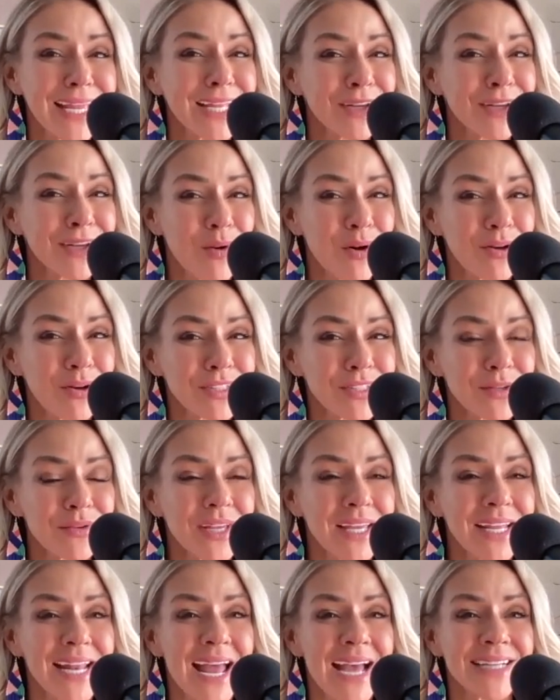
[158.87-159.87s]
And you also
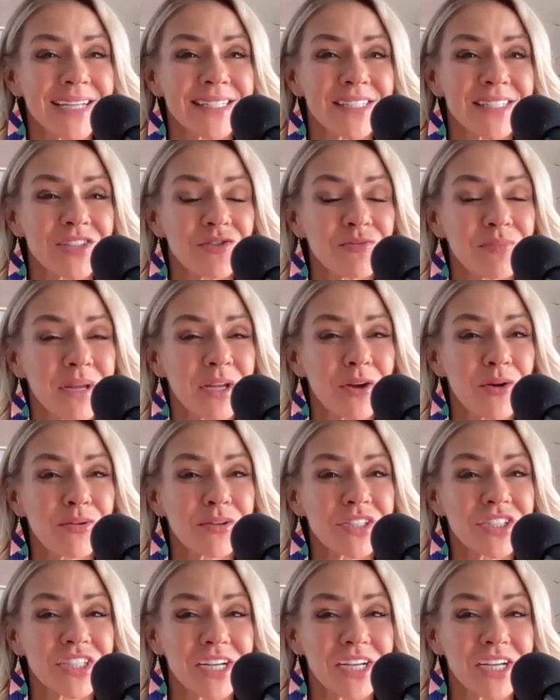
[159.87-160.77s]
get access to my Coach